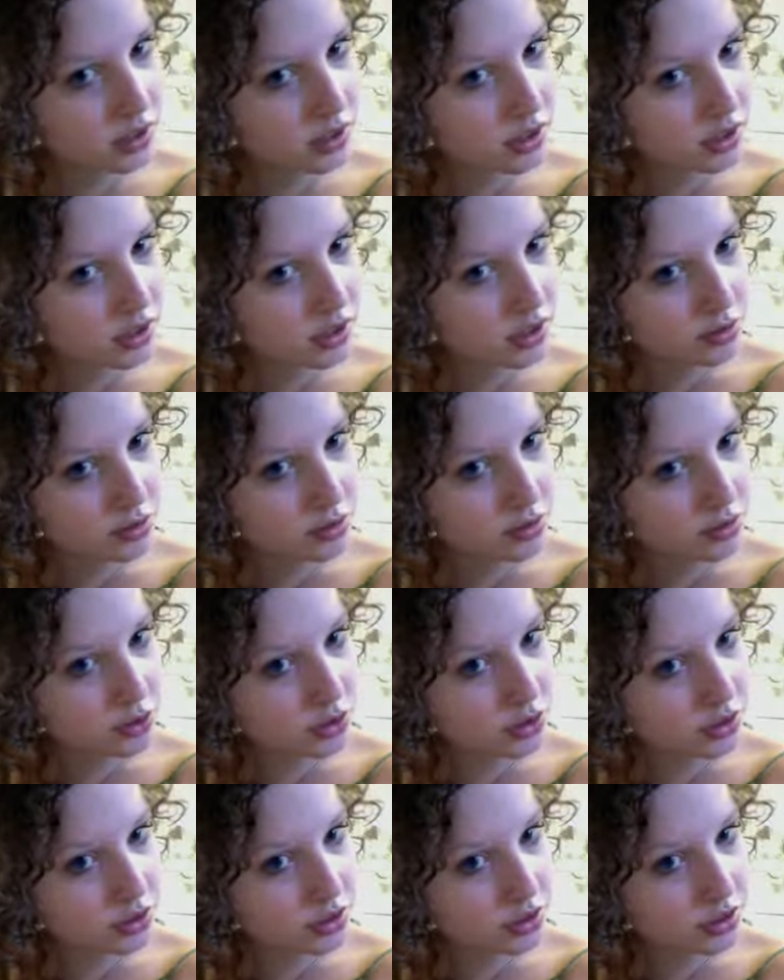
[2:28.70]
This one, of
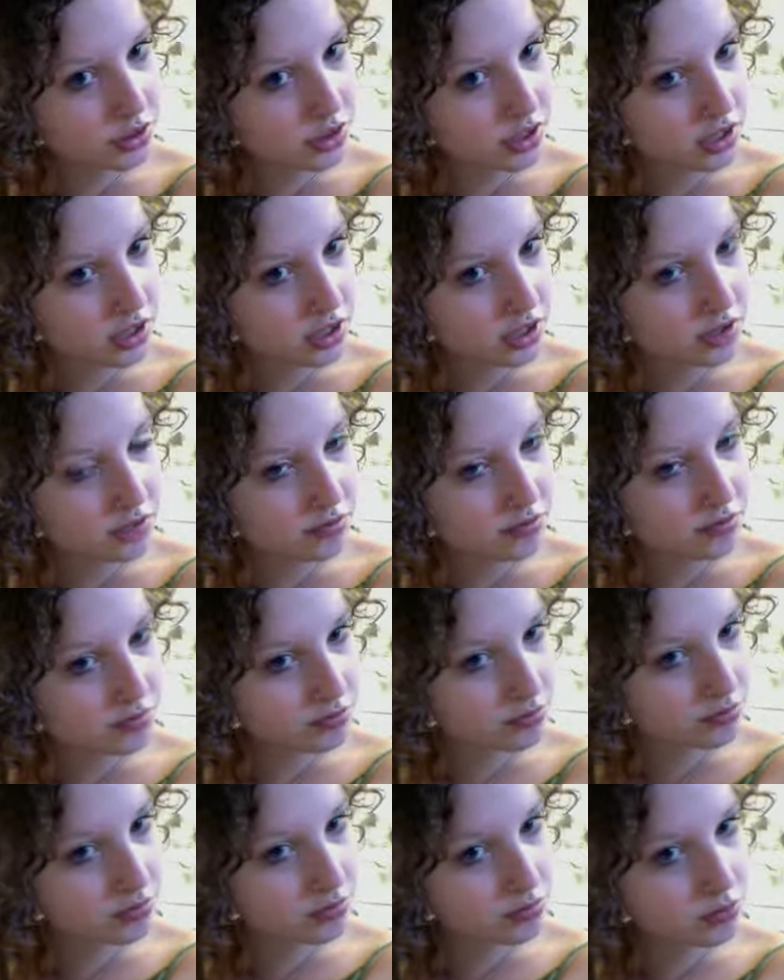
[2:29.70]
course, is not
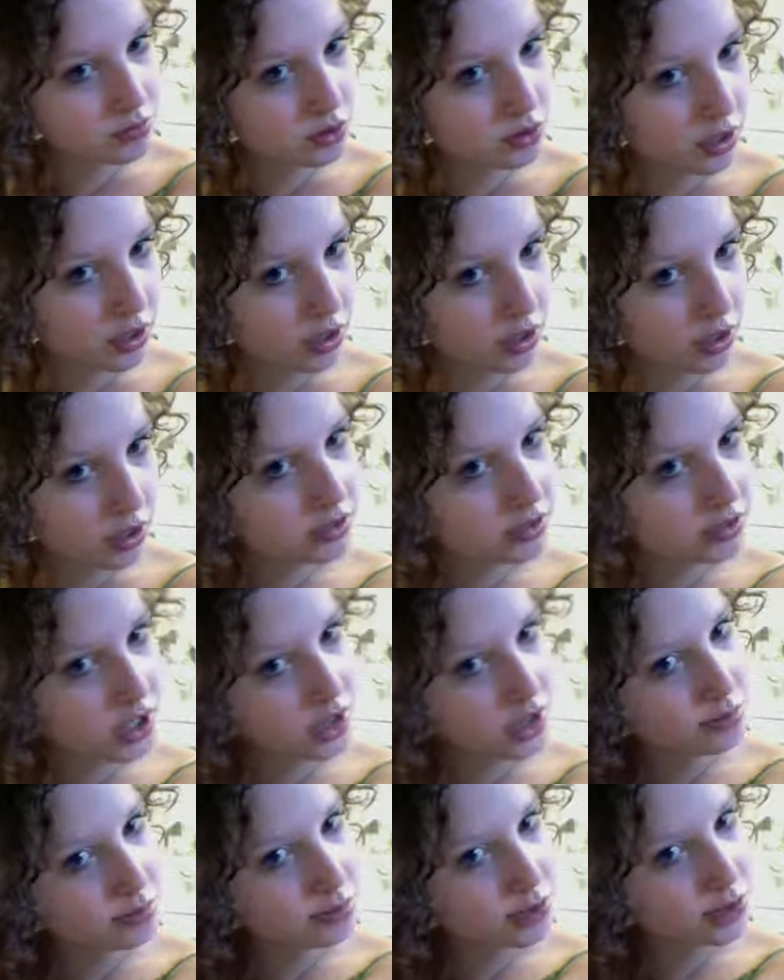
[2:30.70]
quite
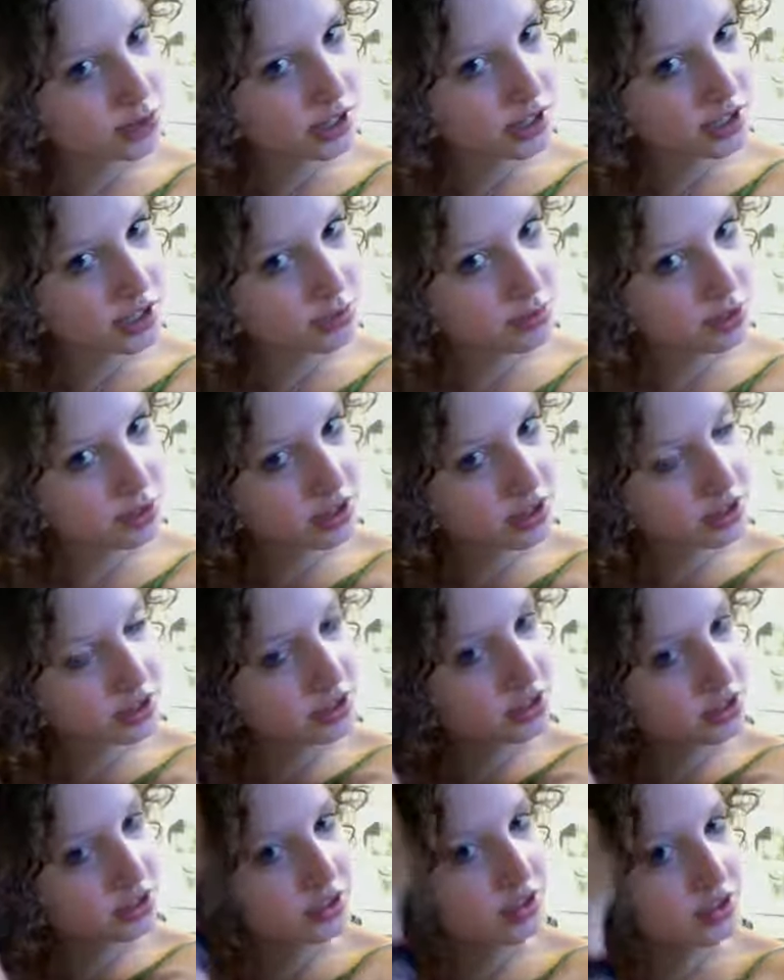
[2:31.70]
done, but I basically
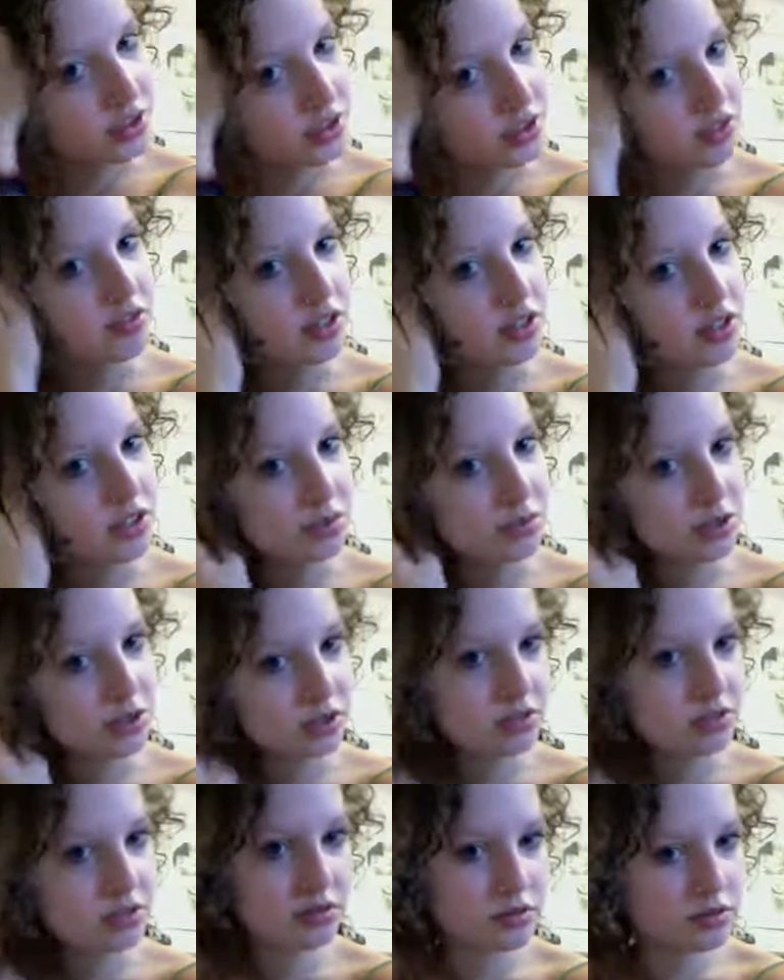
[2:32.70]
just leave them and,
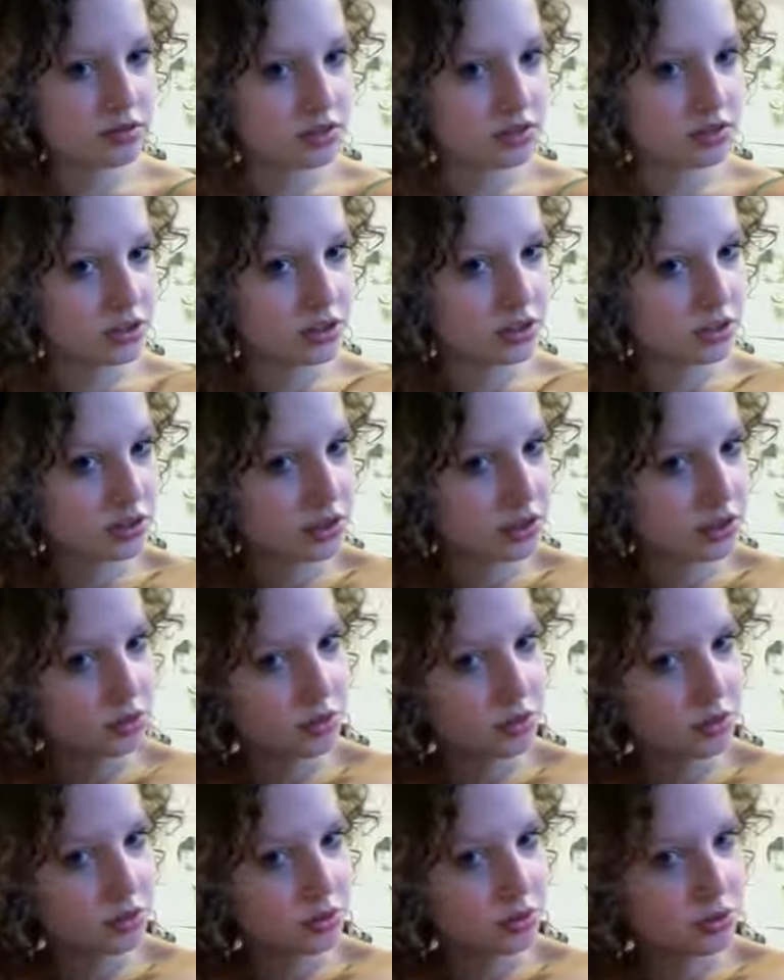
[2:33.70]
they do
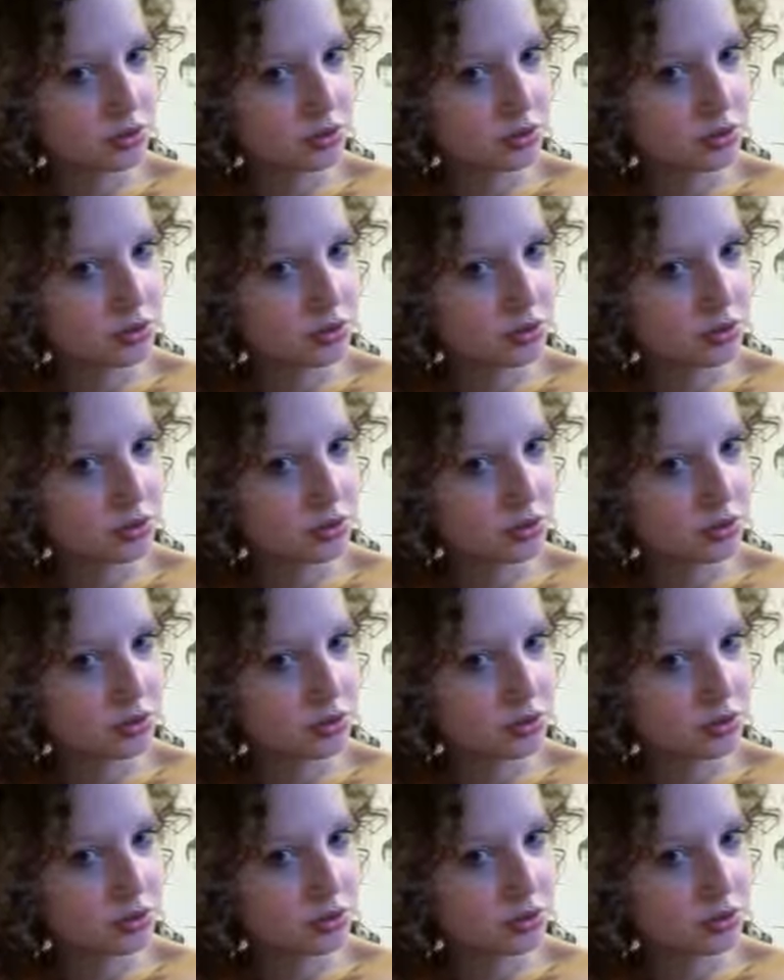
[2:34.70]
the rest.